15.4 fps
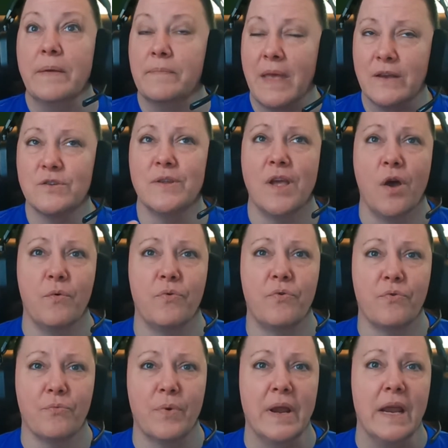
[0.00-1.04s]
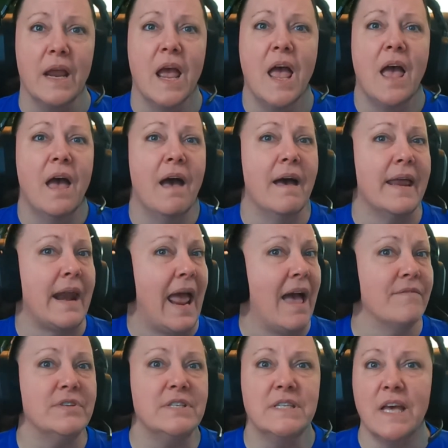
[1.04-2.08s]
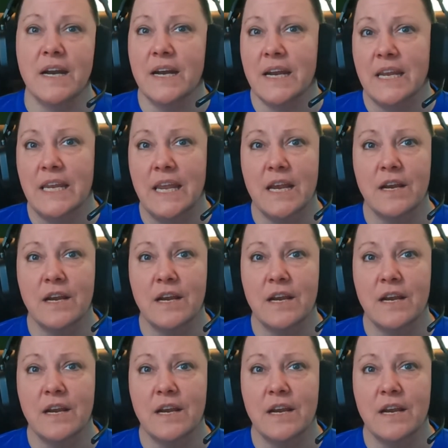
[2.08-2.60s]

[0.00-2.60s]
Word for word: and I haven't done it in